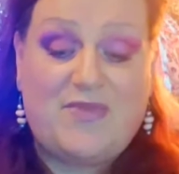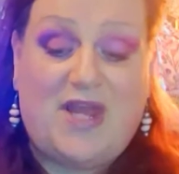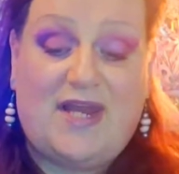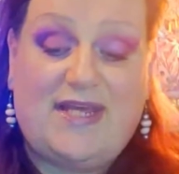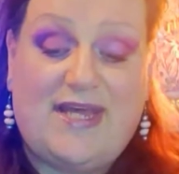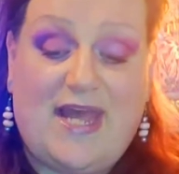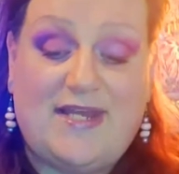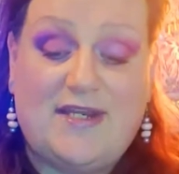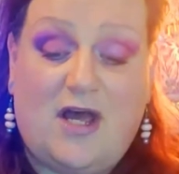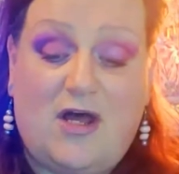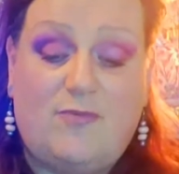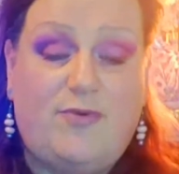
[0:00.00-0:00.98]
and again,
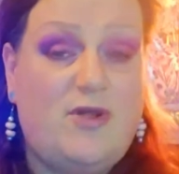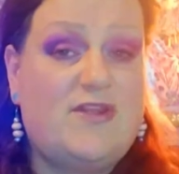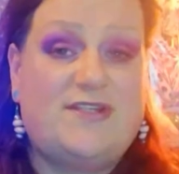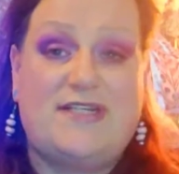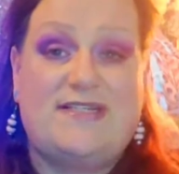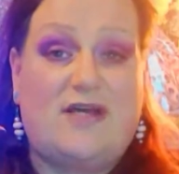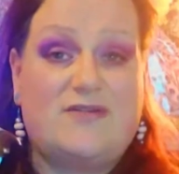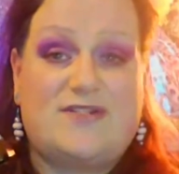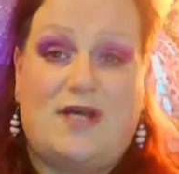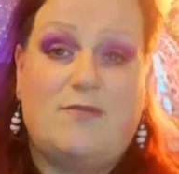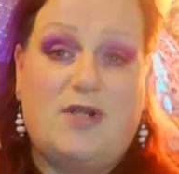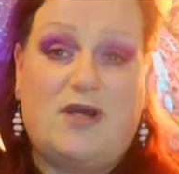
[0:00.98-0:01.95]
I'll put the details
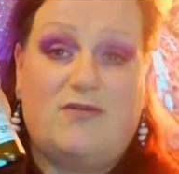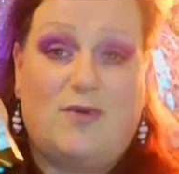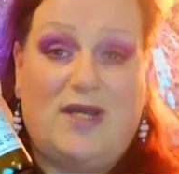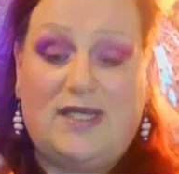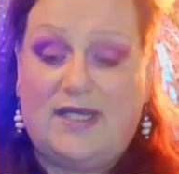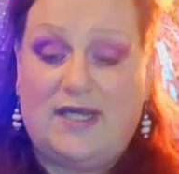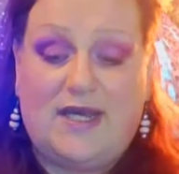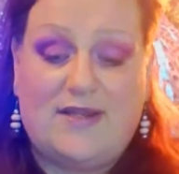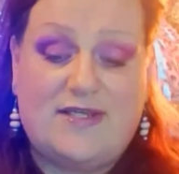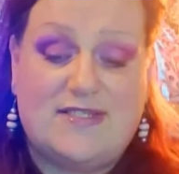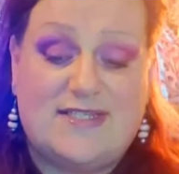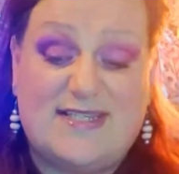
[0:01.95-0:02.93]
down below of where you can get
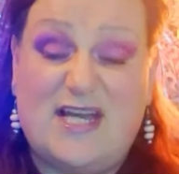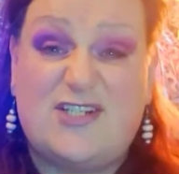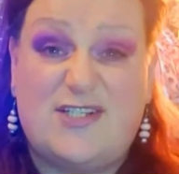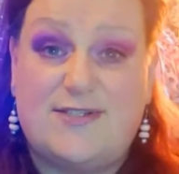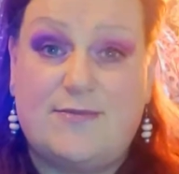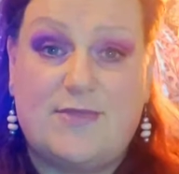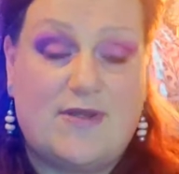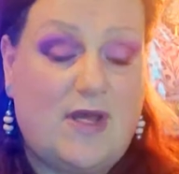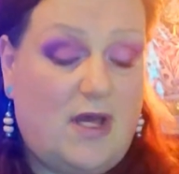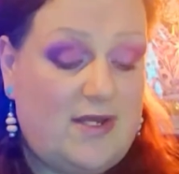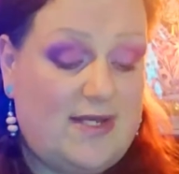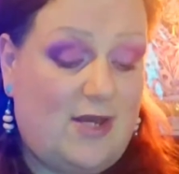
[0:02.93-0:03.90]
these. It's actually something that
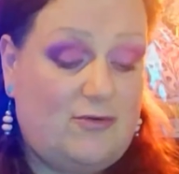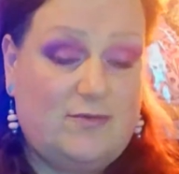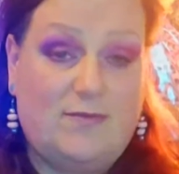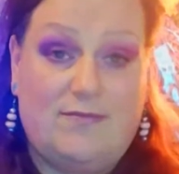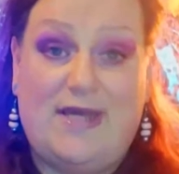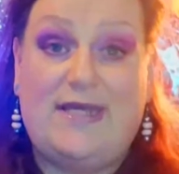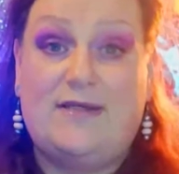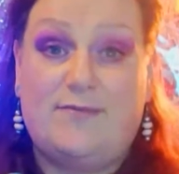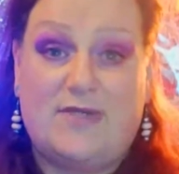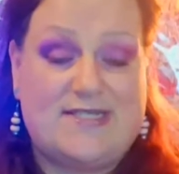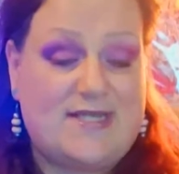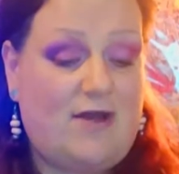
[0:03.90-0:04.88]
I now make
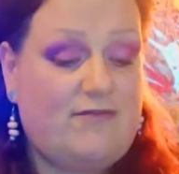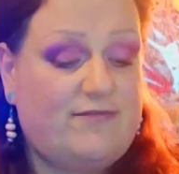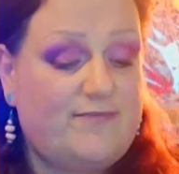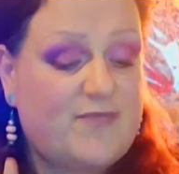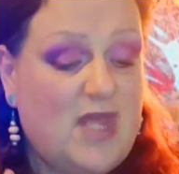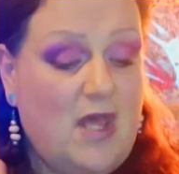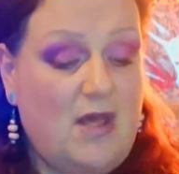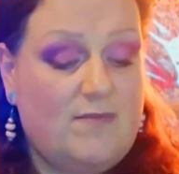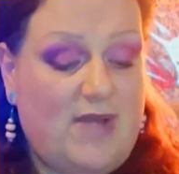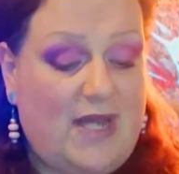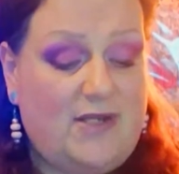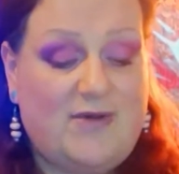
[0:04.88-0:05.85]
myself.
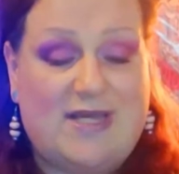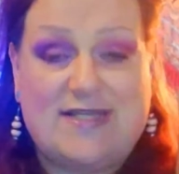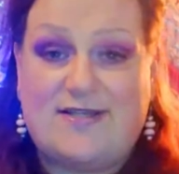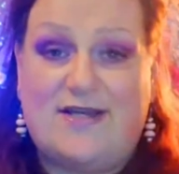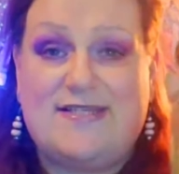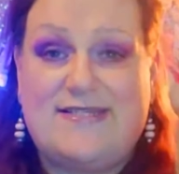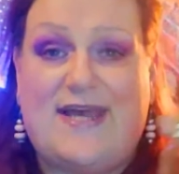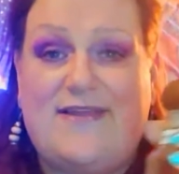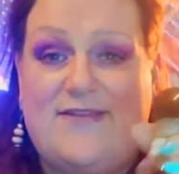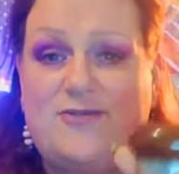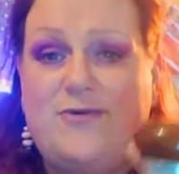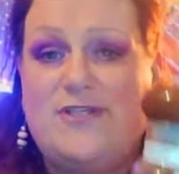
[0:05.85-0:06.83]
But anyway, so as I say,
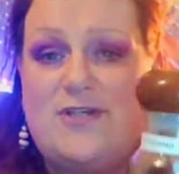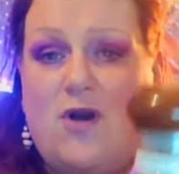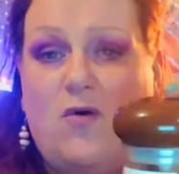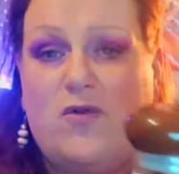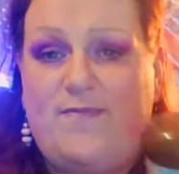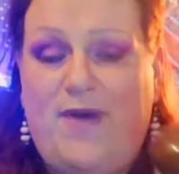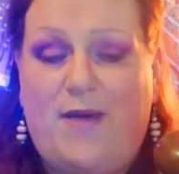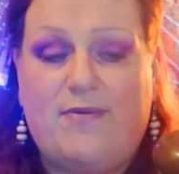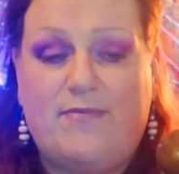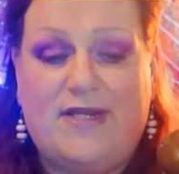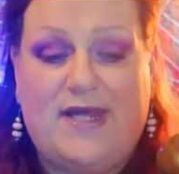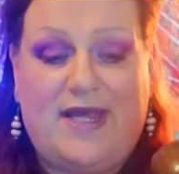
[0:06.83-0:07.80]
this one's got all the
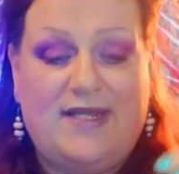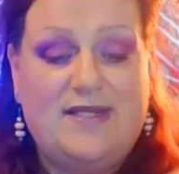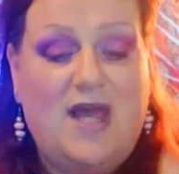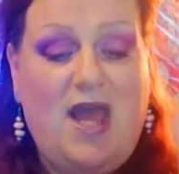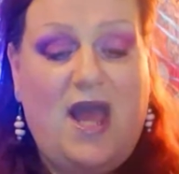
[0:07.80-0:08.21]
peppermint in,